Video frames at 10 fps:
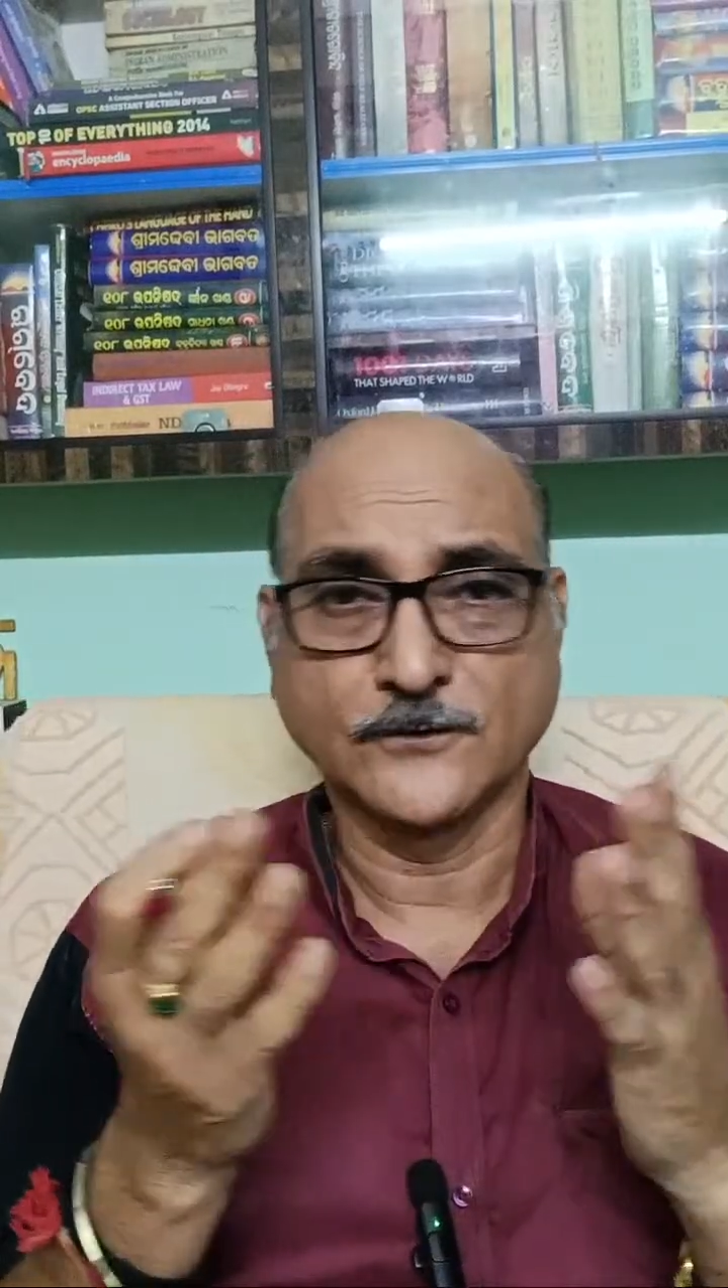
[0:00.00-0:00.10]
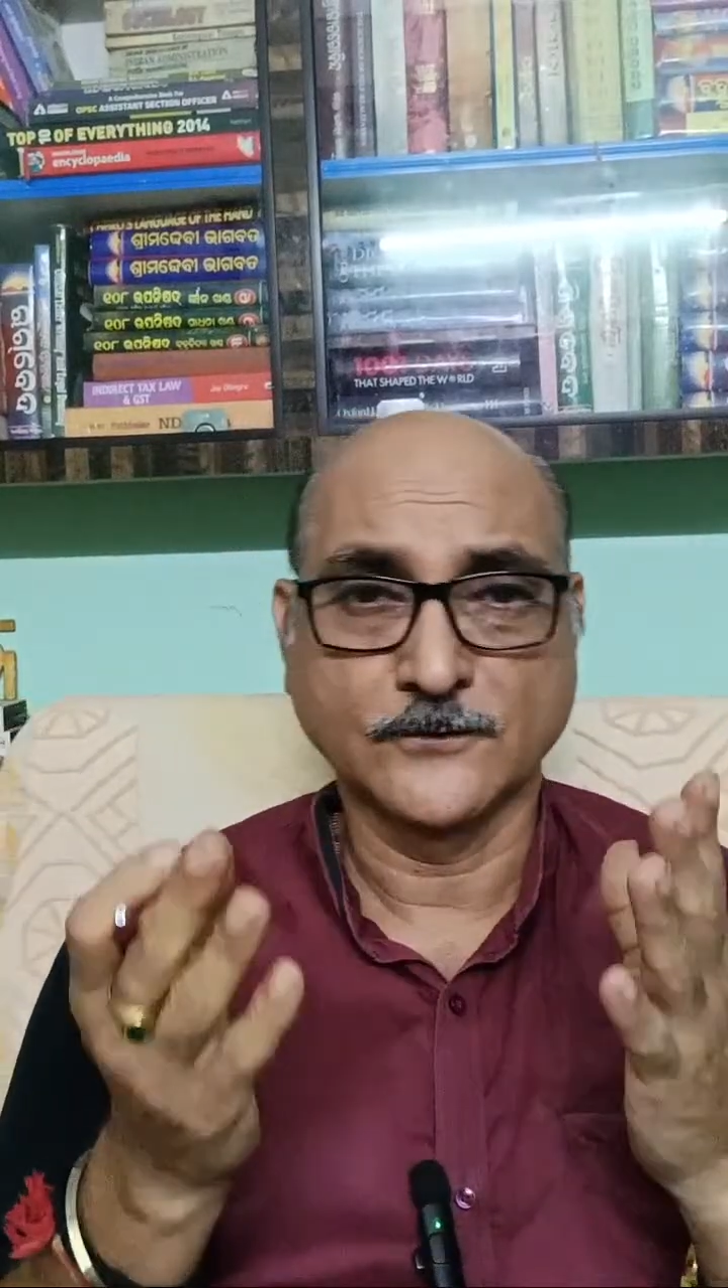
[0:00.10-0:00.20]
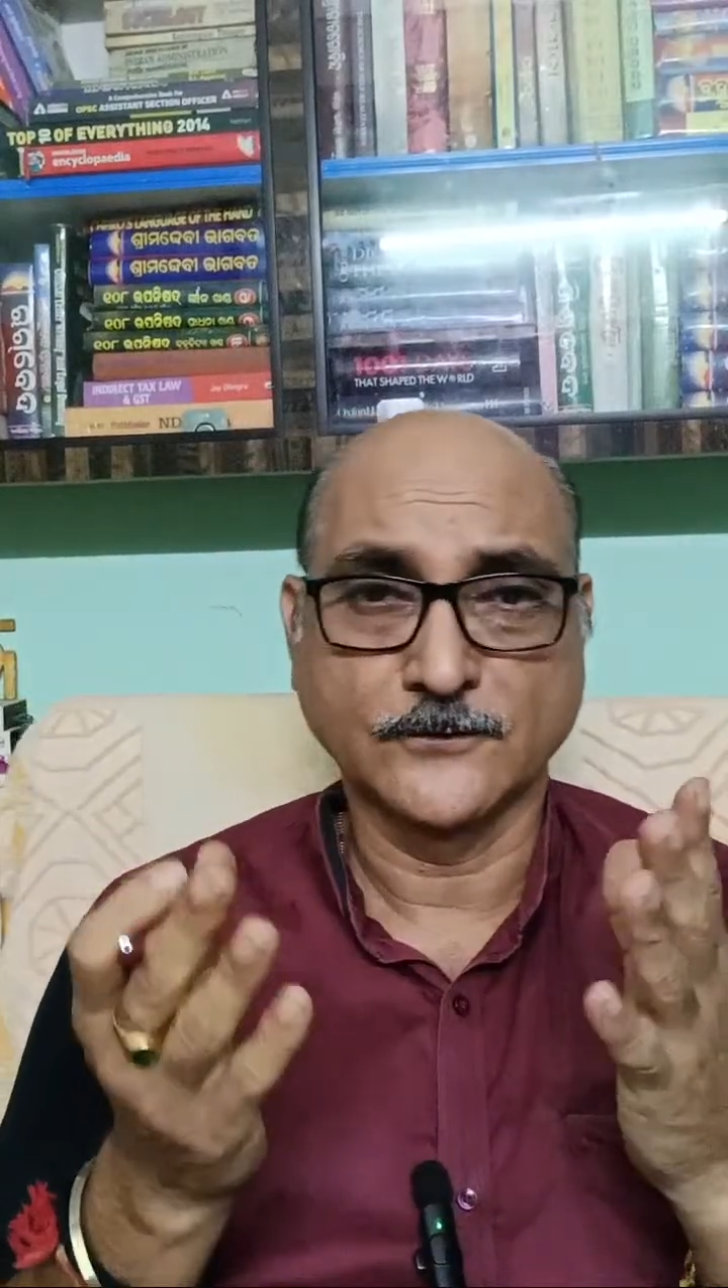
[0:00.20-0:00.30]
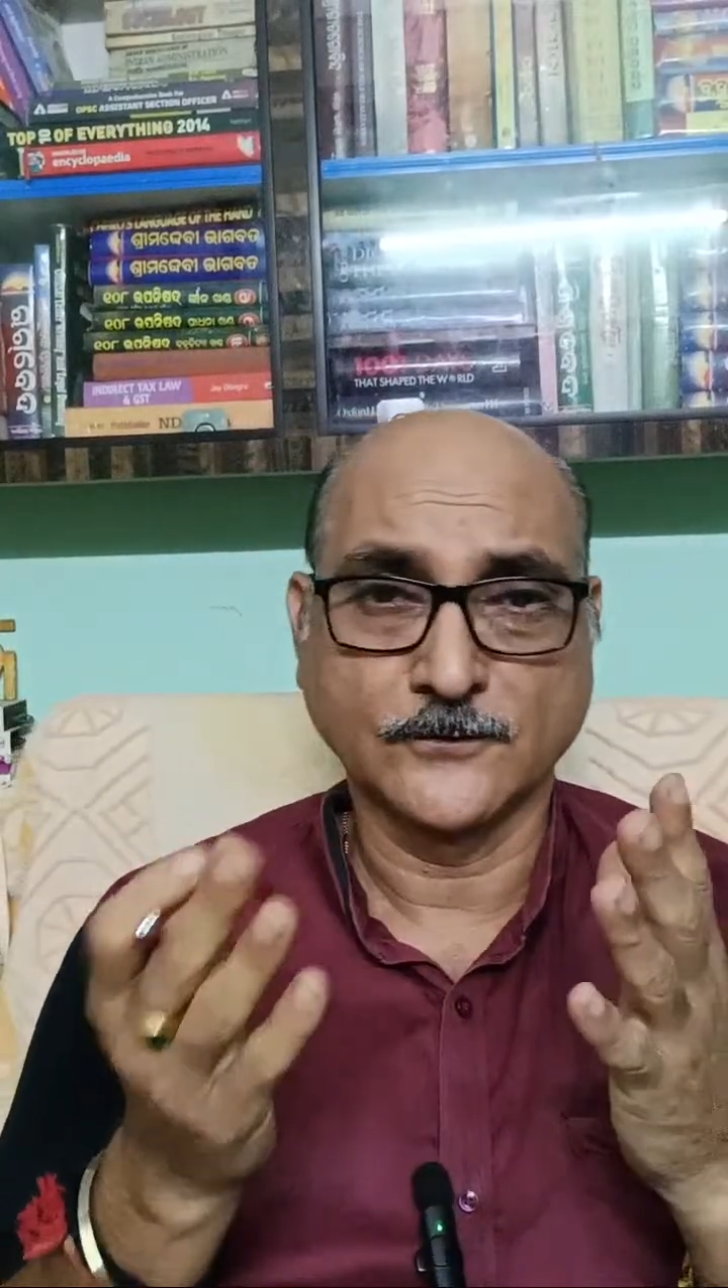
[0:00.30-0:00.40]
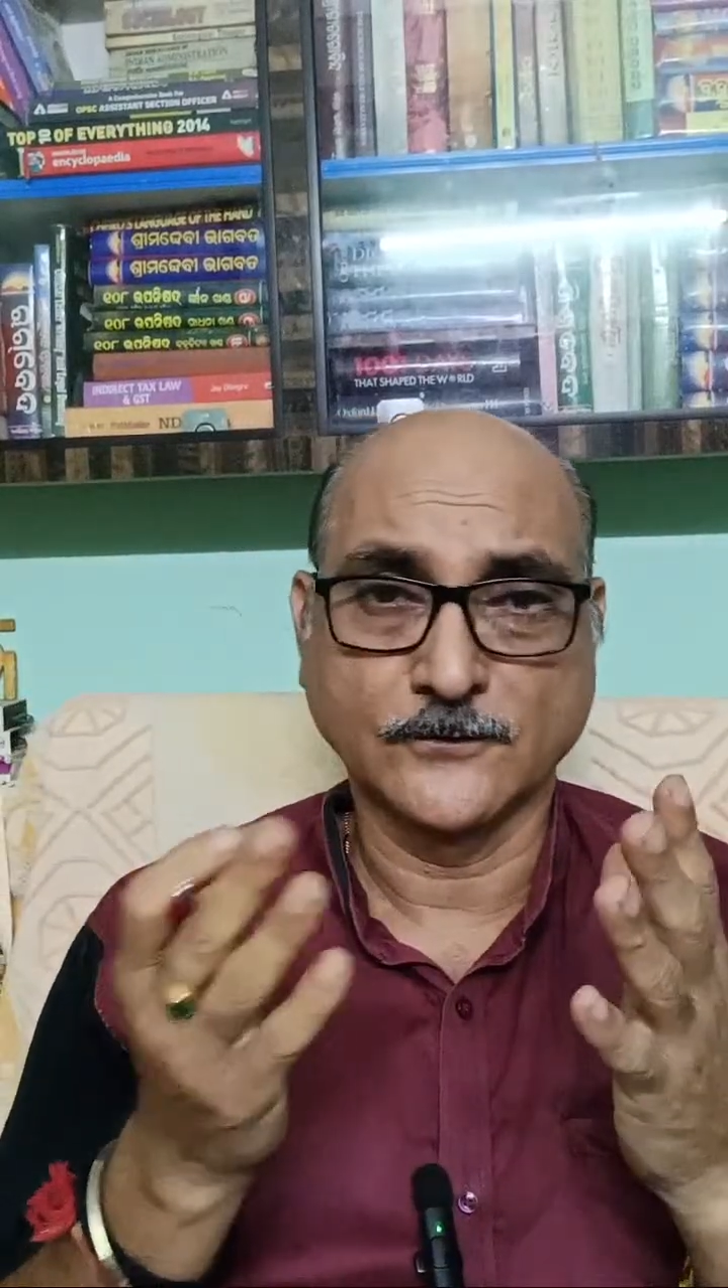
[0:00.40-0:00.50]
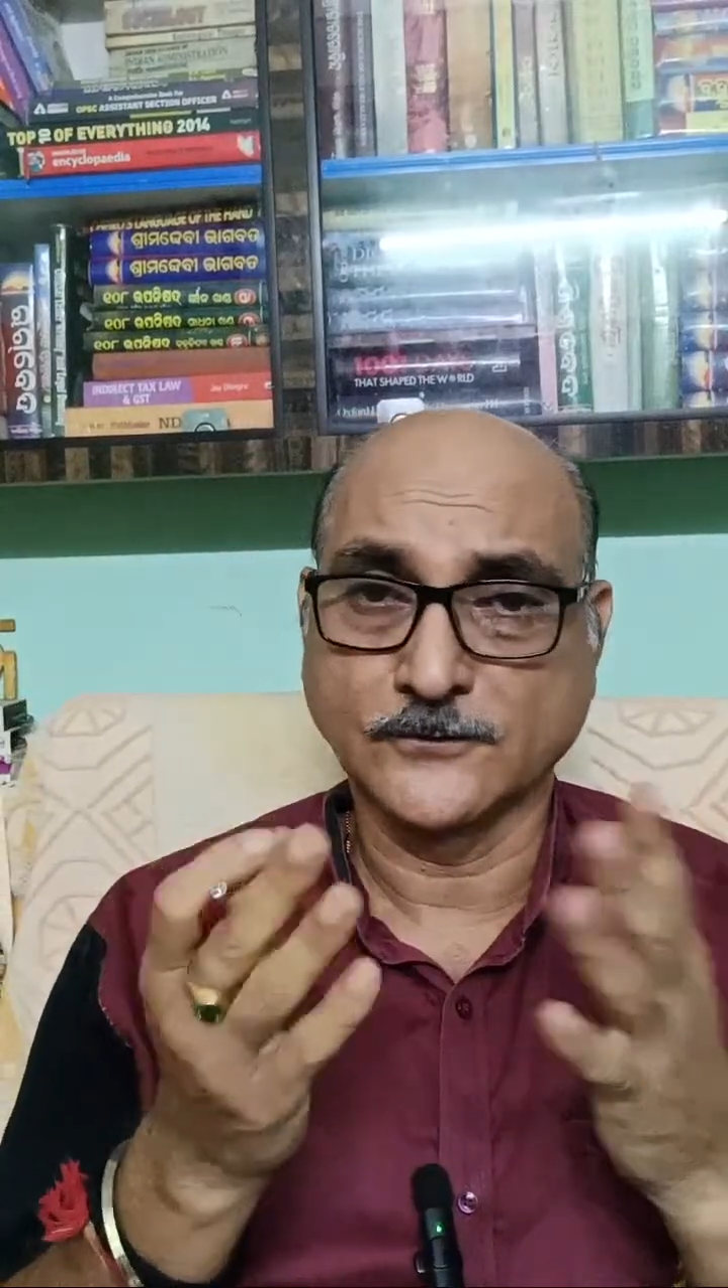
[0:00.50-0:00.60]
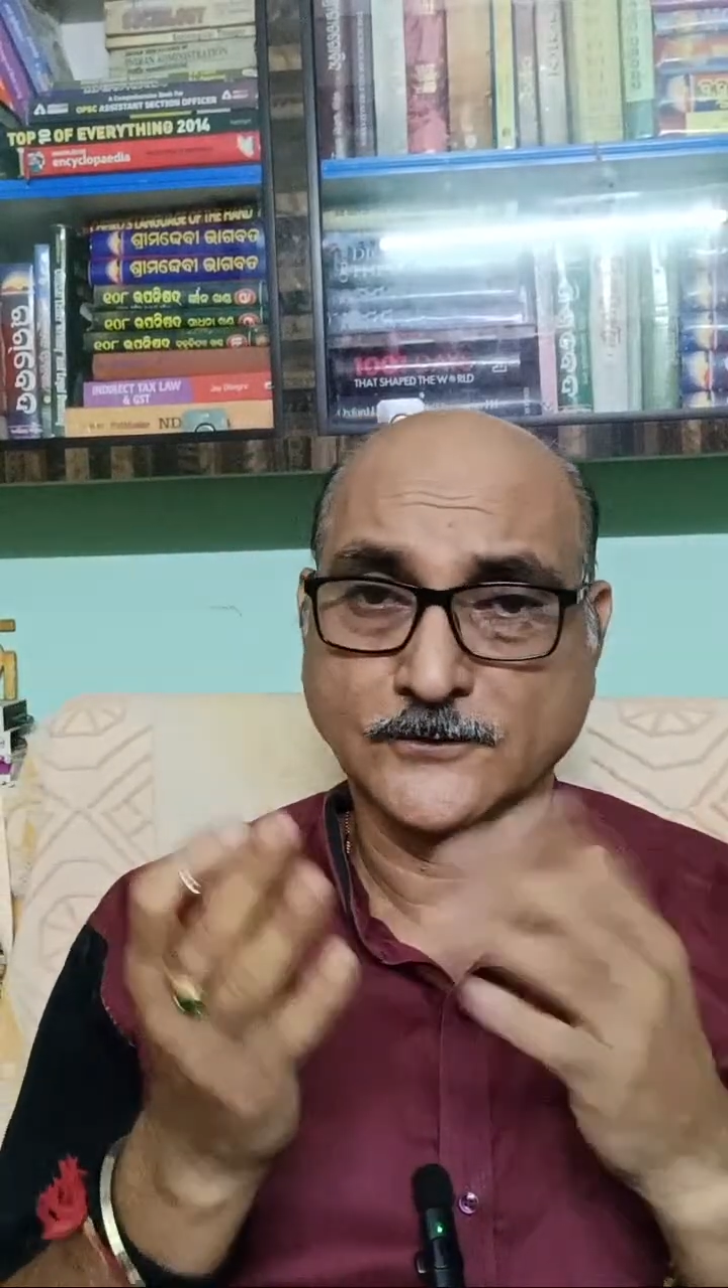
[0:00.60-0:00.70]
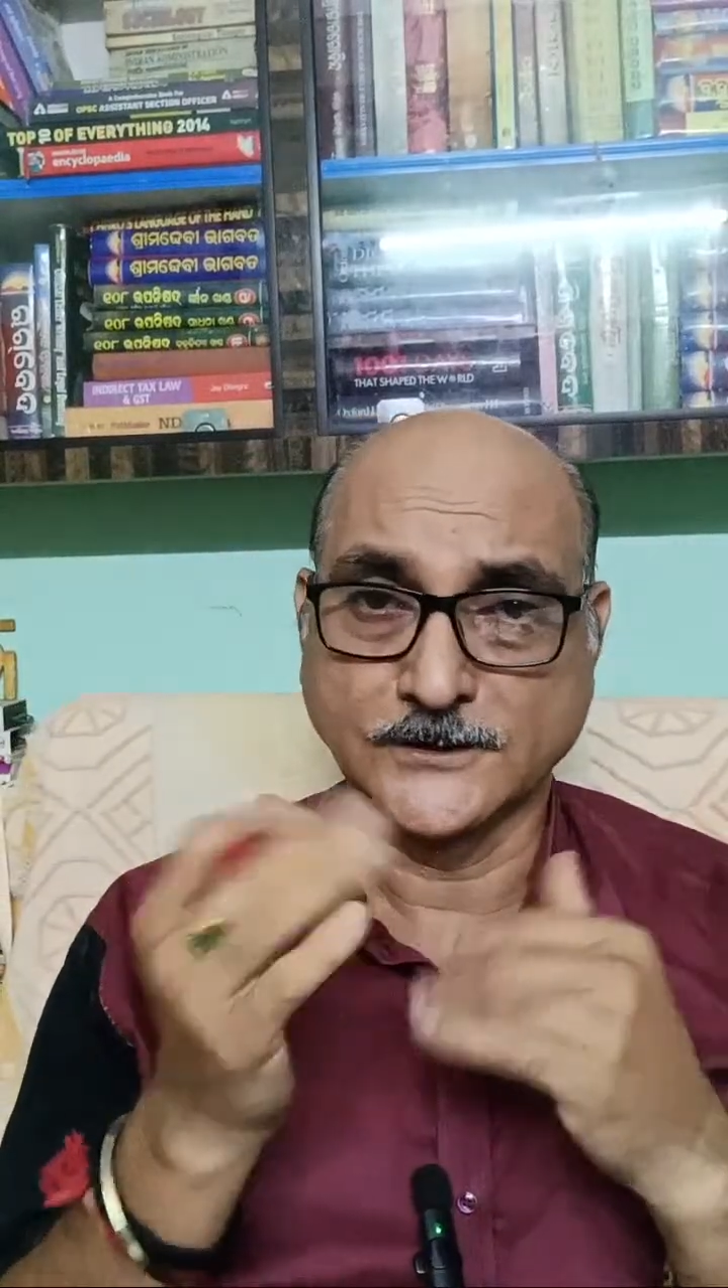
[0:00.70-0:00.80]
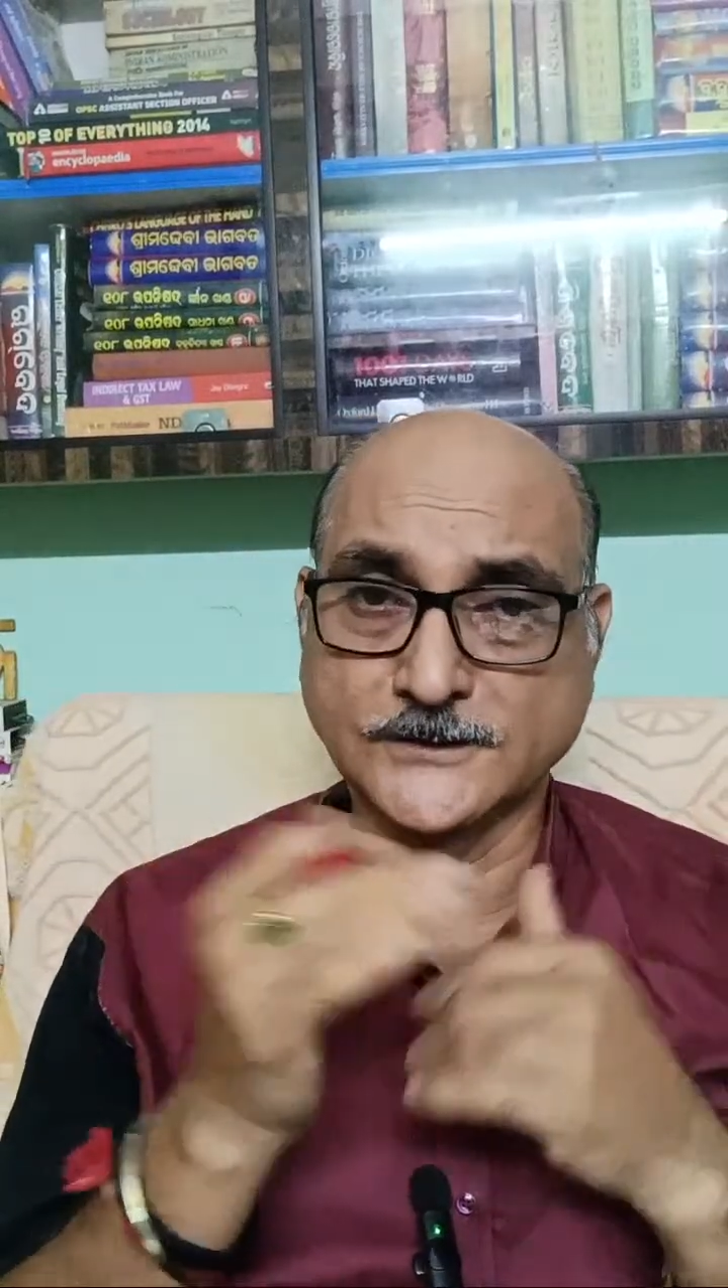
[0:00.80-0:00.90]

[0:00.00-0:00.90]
or drought or